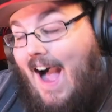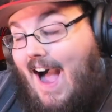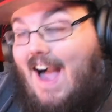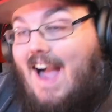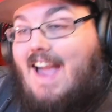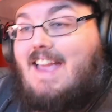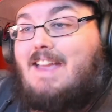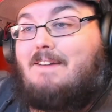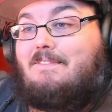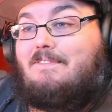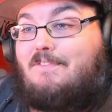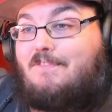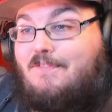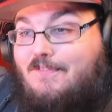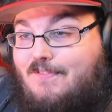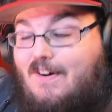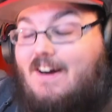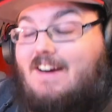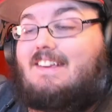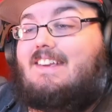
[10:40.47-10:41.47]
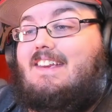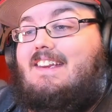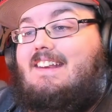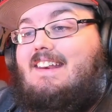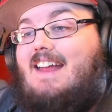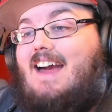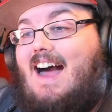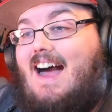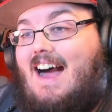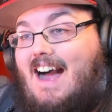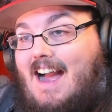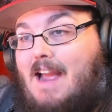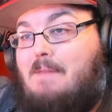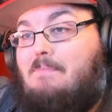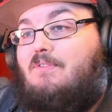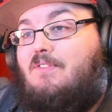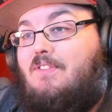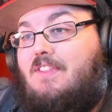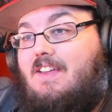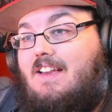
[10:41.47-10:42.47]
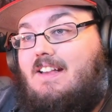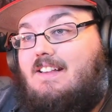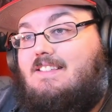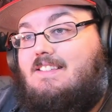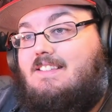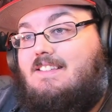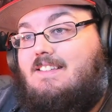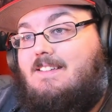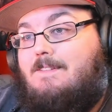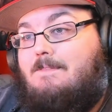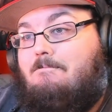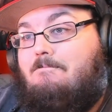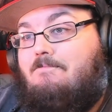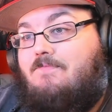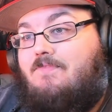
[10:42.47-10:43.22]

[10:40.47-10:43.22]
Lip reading: I am fucking hyped for this.